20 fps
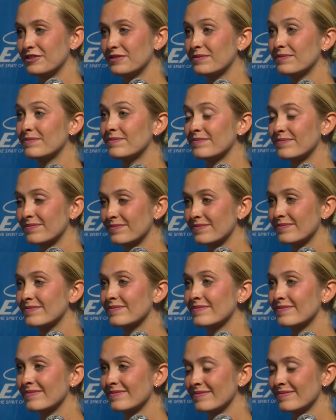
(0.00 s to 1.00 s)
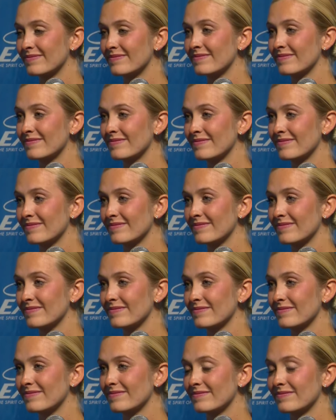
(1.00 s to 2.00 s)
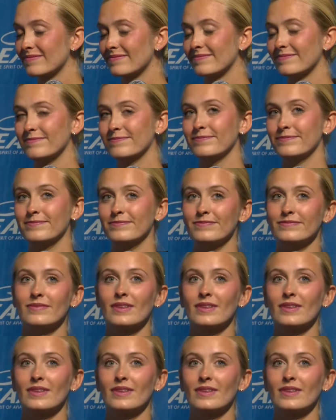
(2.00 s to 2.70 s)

that led you on this path. Mm.